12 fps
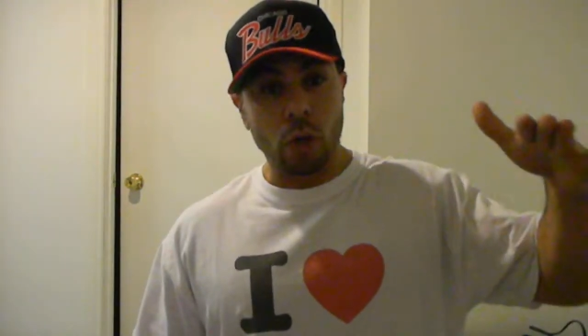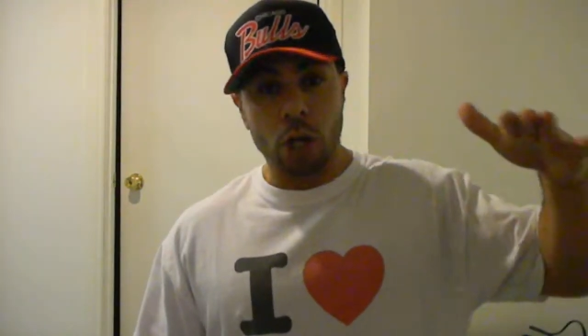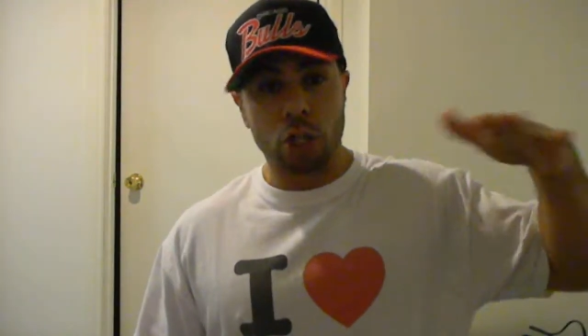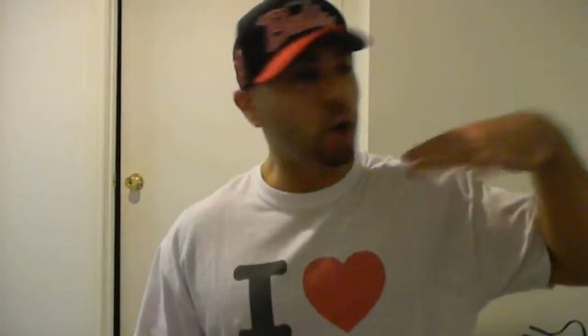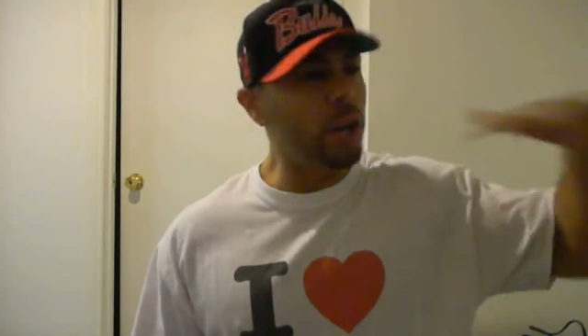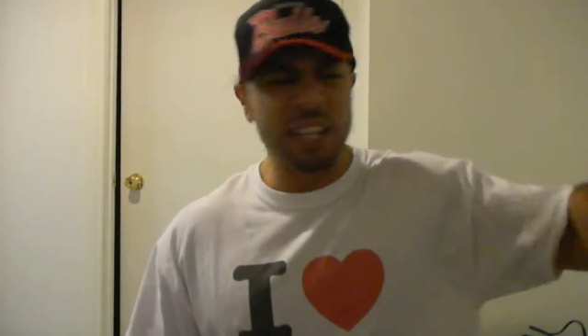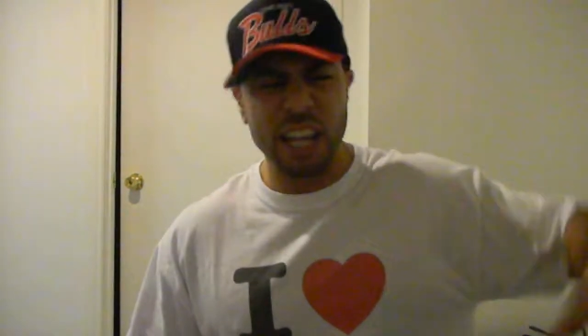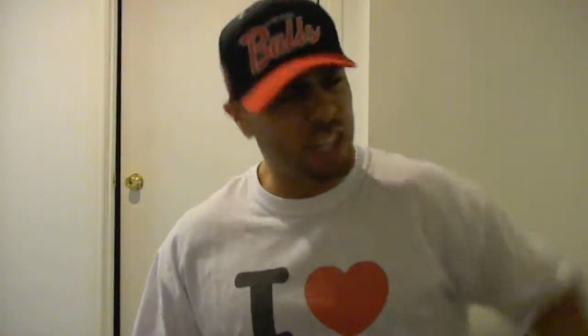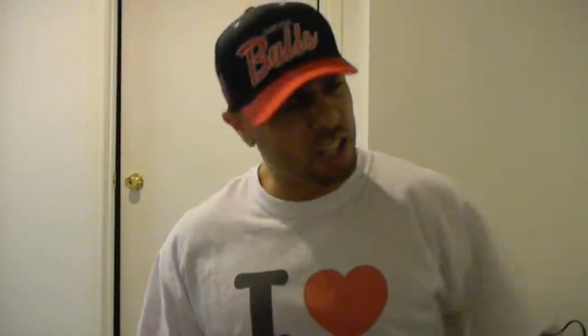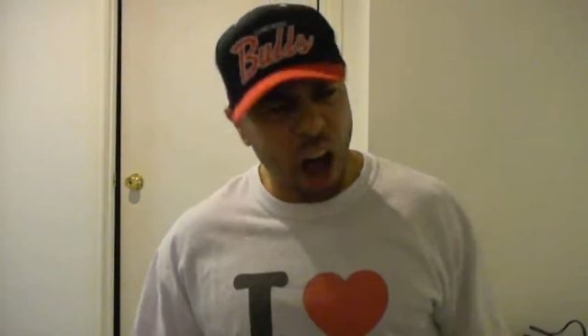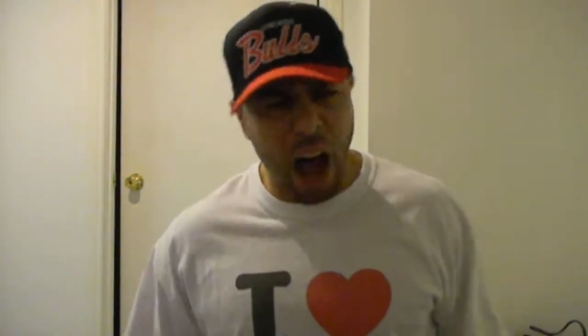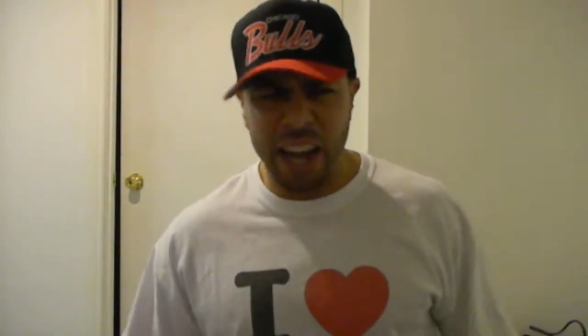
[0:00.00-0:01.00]
so he's
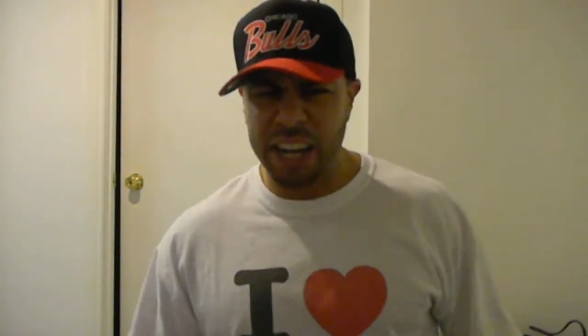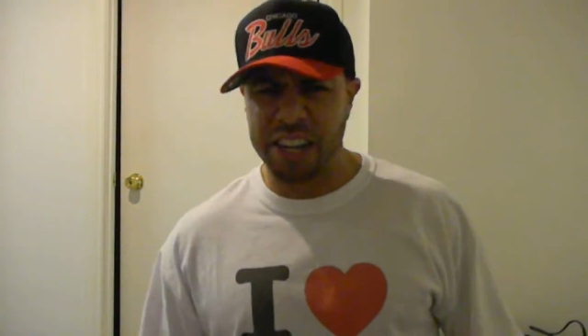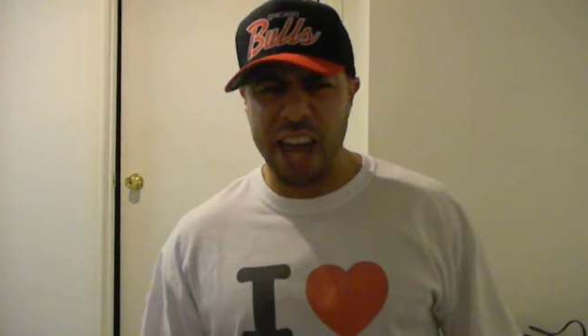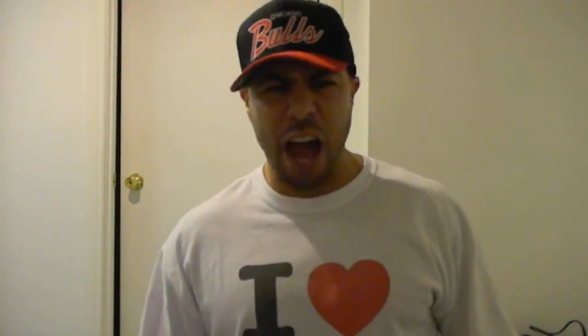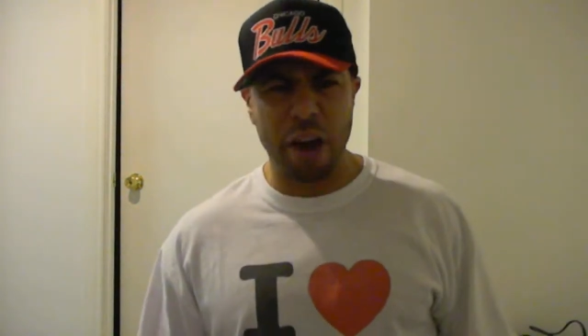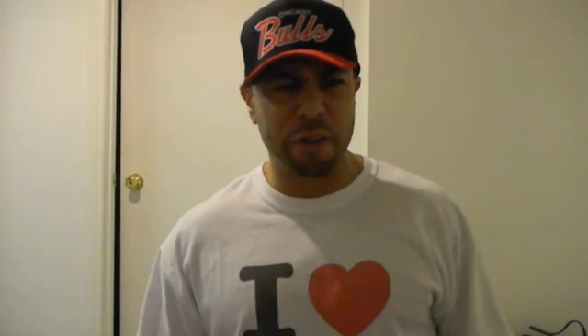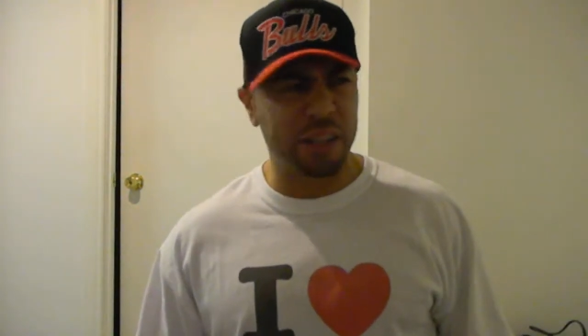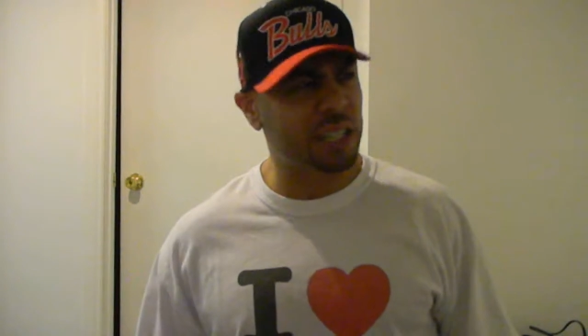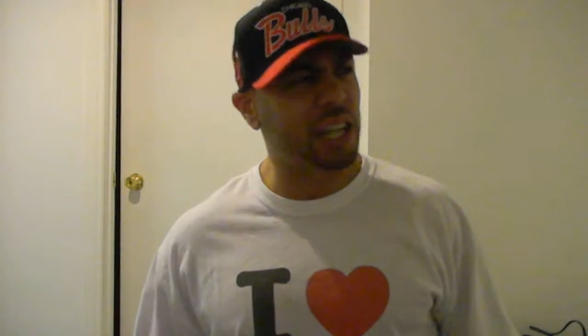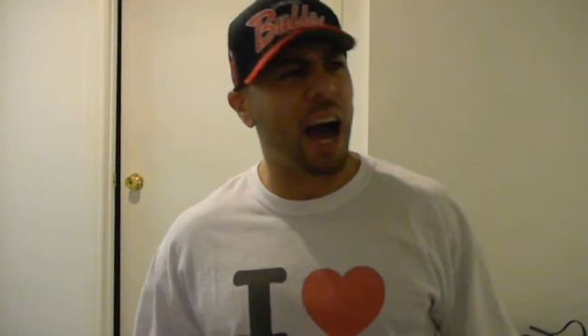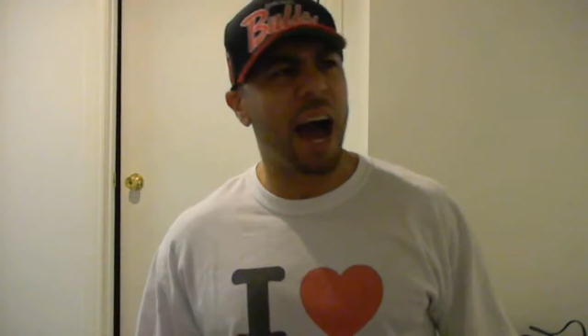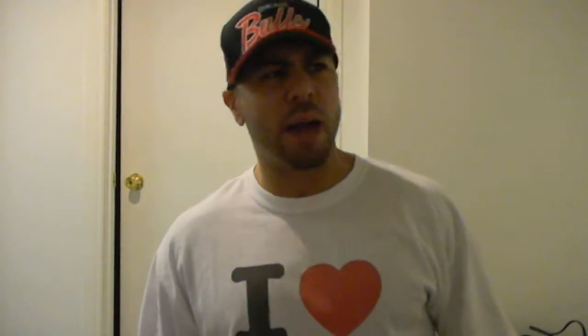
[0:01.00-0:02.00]
like talking down to this
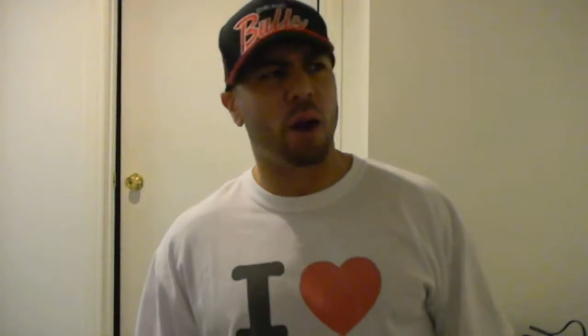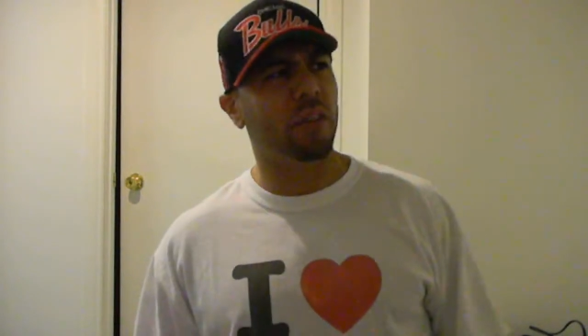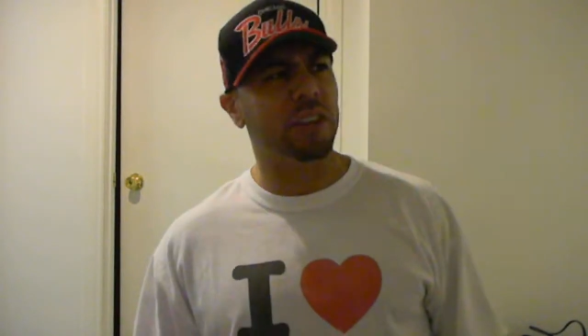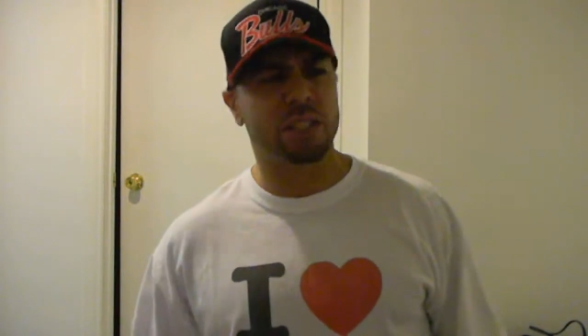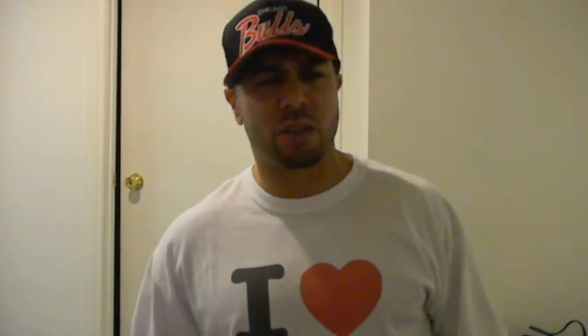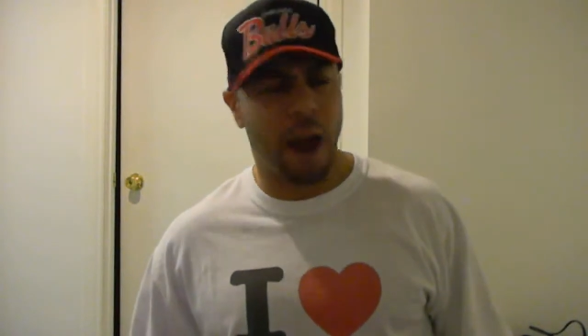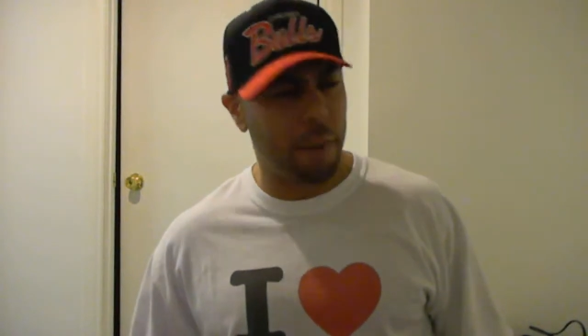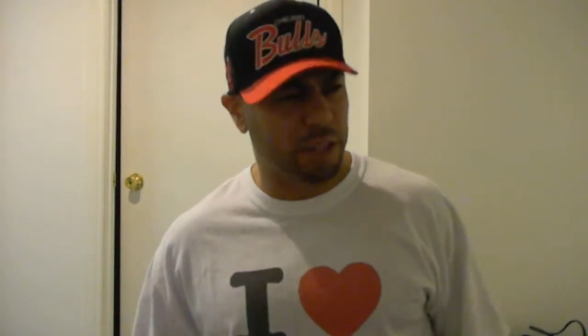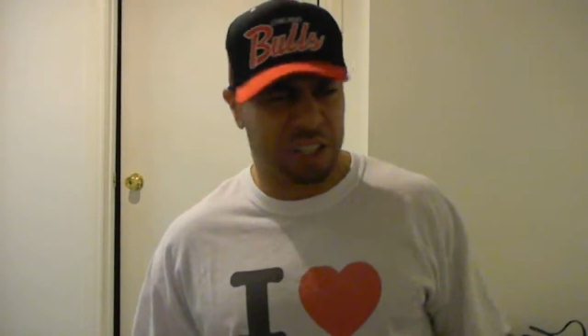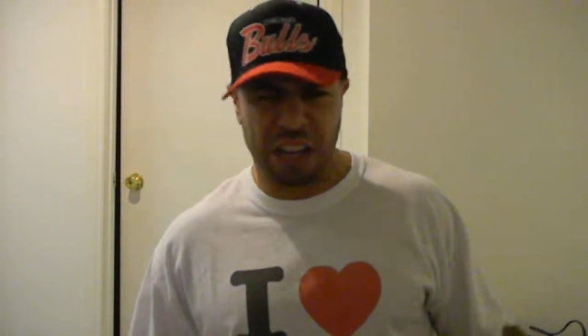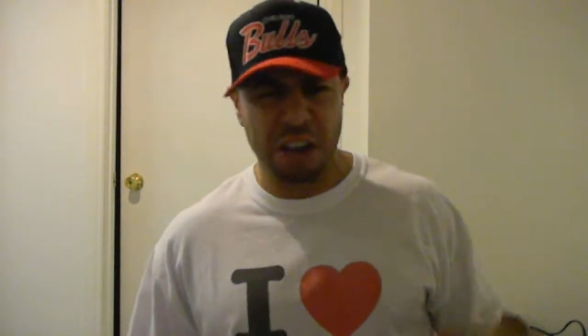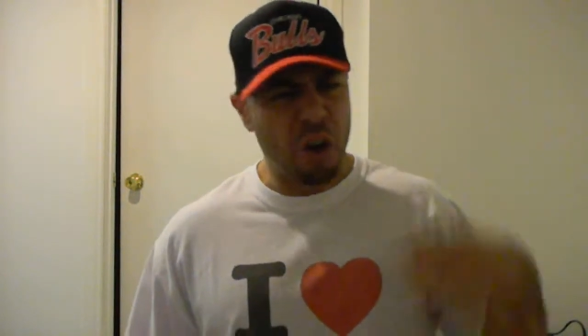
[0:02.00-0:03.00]
guy and all this crap, and
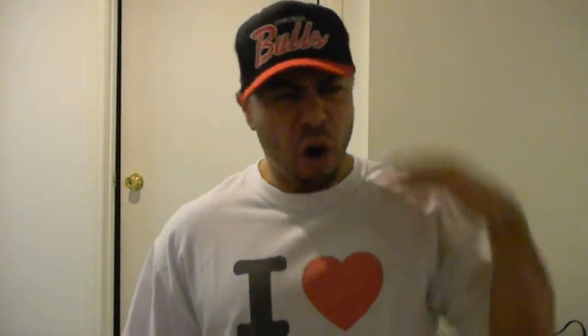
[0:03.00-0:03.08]
it's like,